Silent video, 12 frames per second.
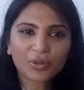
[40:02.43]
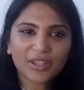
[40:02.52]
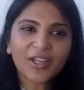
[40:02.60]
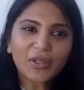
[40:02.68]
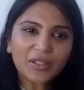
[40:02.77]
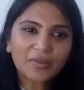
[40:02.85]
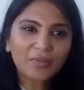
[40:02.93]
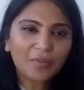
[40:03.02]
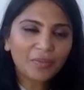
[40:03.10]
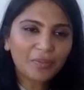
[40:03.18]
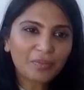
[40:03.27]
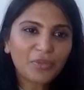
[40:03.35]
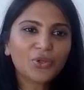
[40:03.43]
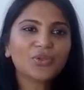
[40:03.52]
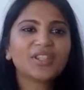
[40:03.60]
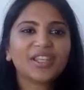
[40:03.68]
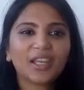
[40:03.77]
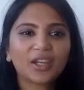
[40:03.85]
with those
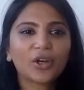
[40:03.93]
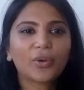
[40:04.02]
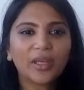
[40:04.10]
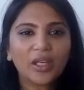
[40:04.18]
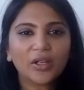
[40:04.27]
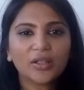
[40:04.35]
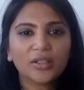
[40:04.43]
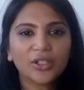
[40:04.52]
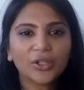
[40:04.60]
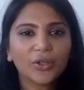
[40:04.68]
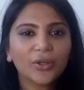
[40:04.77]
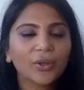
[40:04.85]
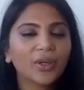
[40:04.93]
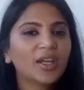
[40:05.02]
music going on, you know,